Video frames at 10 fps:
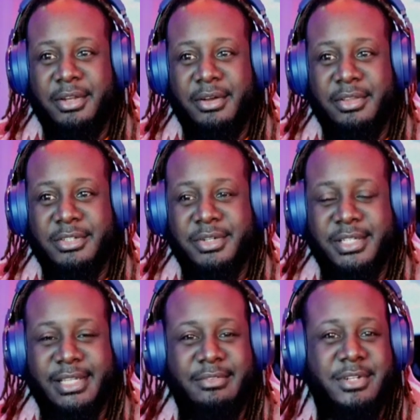You know, the
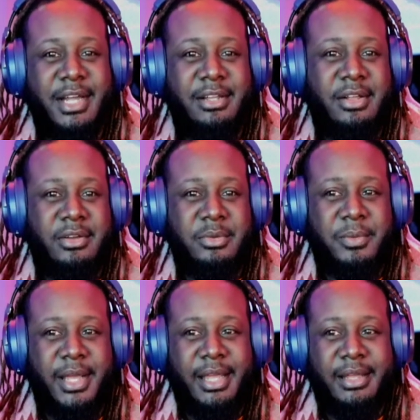drinks I've tried along the
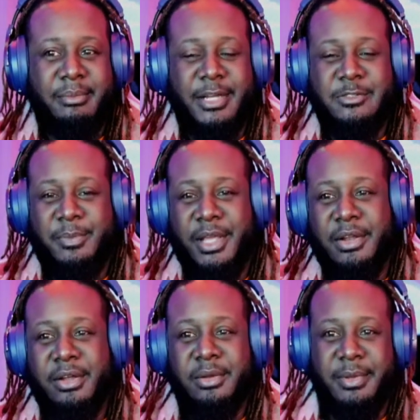way and my
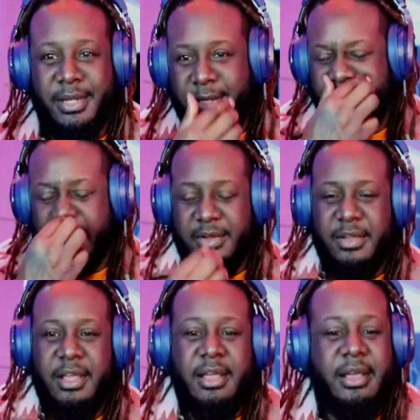spin on them, and you
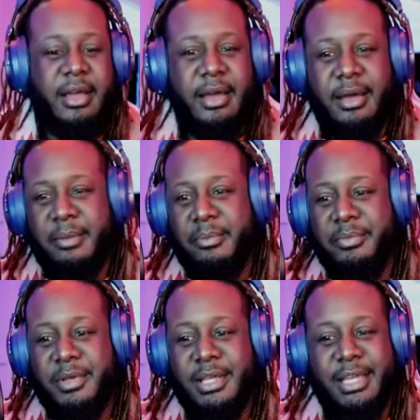know,
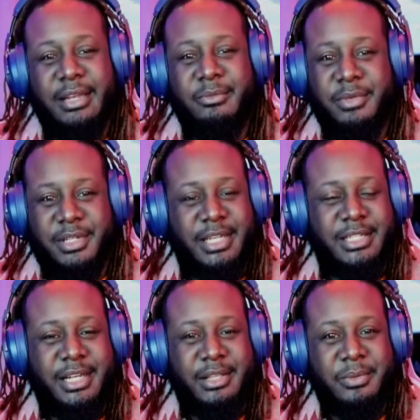uh, getting
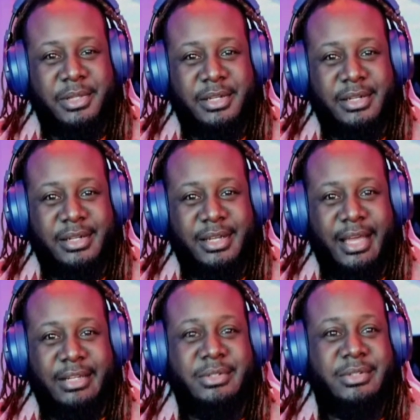getting together with a,
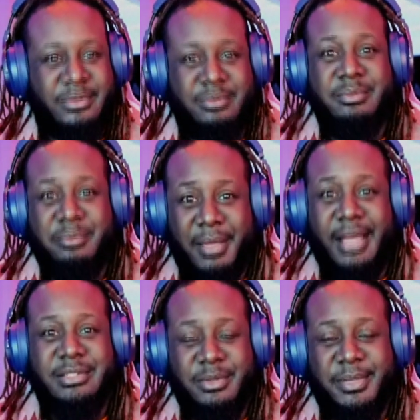a actual
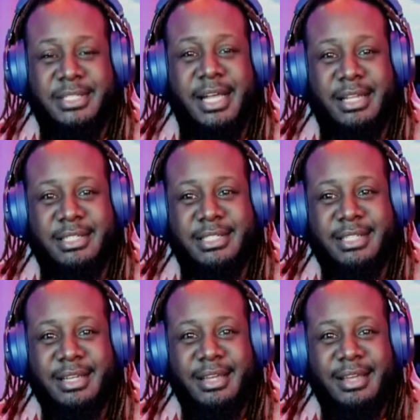master
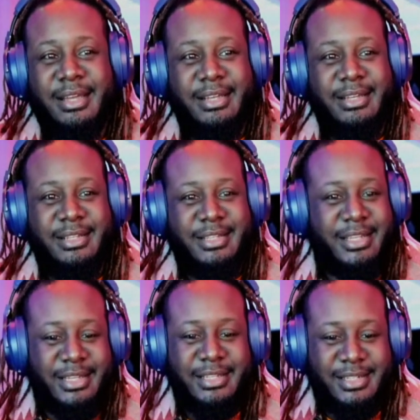mixologist
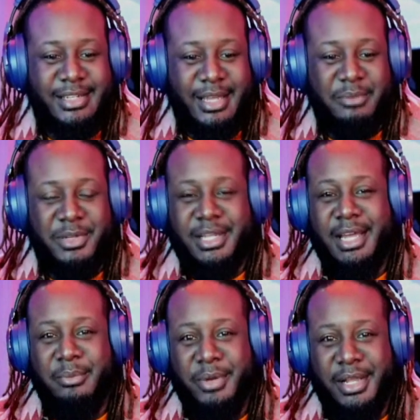and it, it, helped
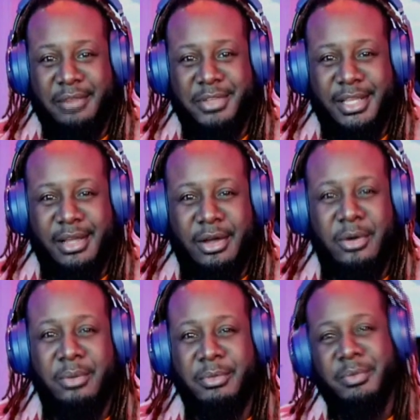it kind of bring everything
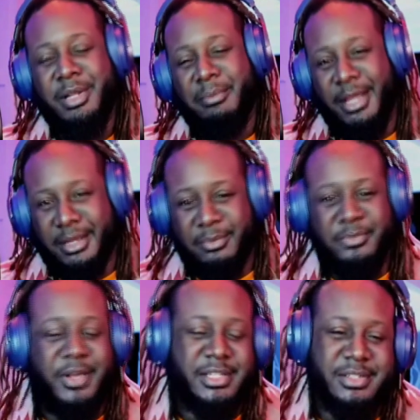home and really make
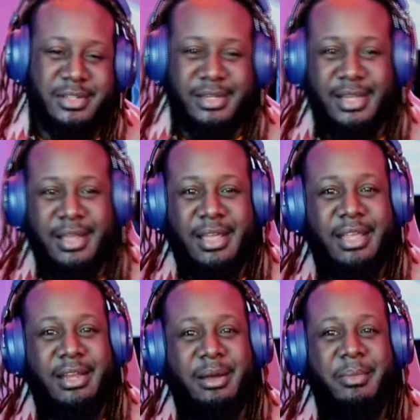it professional and
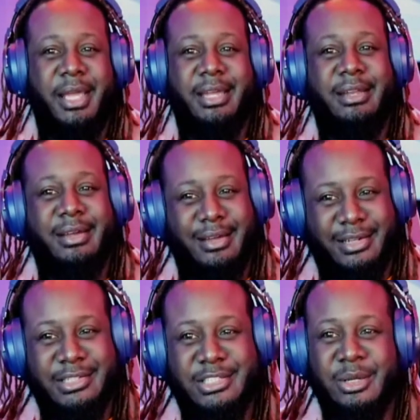you know make it
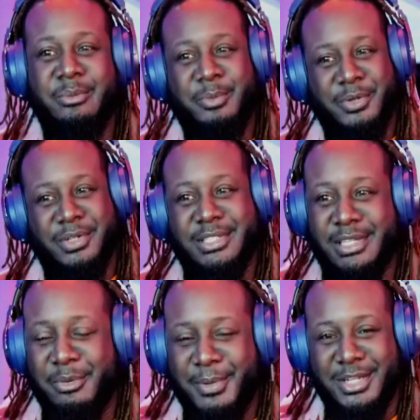uh, consumable
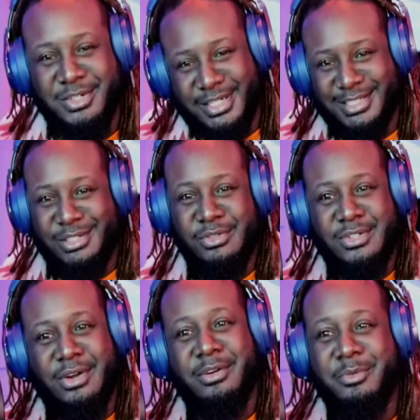because some of my drinks is
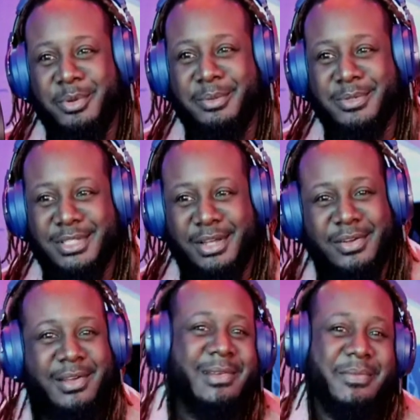too strong for people
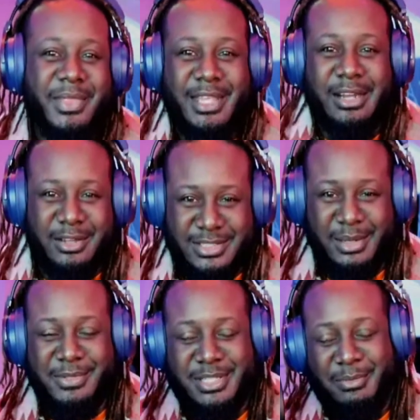so you know
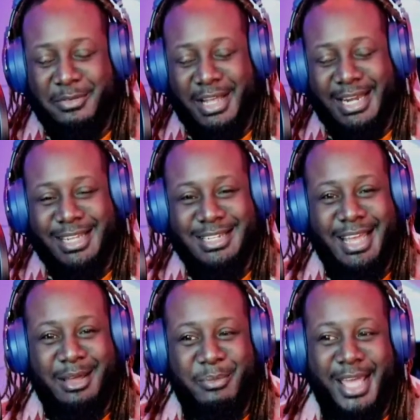some some of it had to
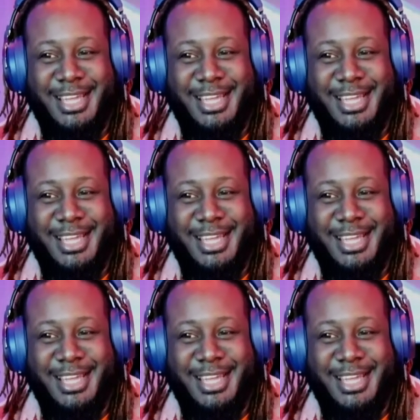get down